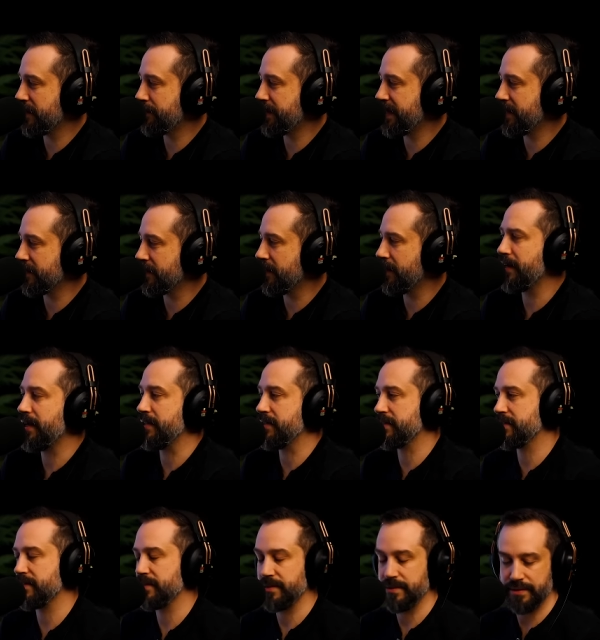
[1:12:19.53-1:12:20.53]
up our
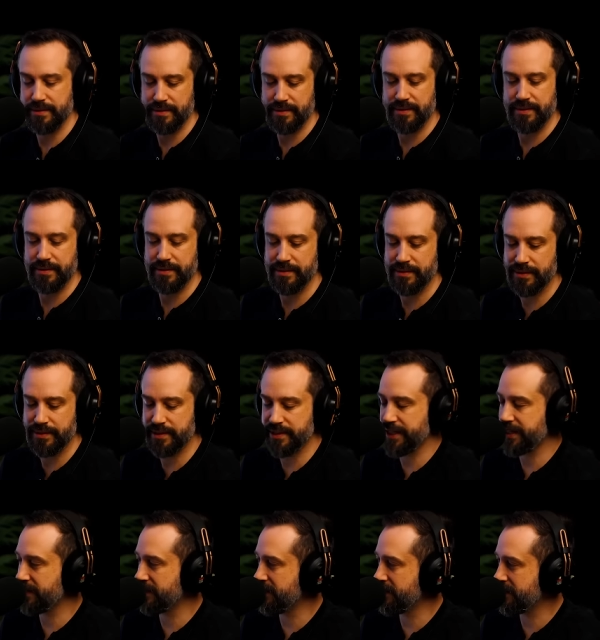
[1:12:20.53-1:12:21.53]
guys. Let's
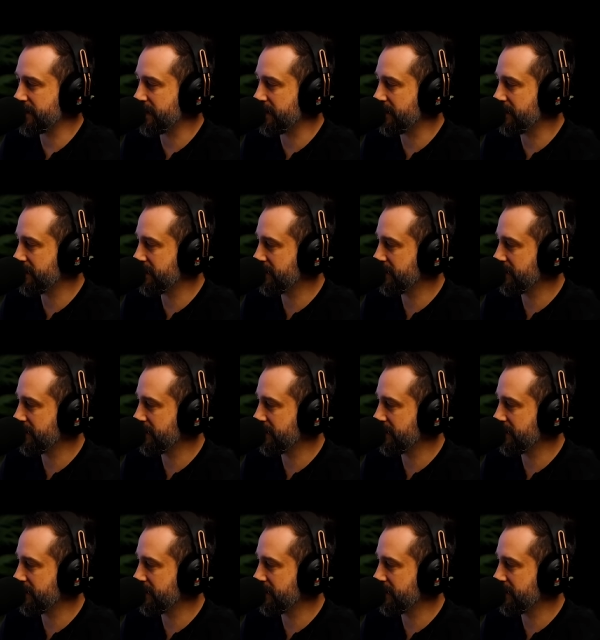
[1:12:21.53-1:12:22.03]
take a listen.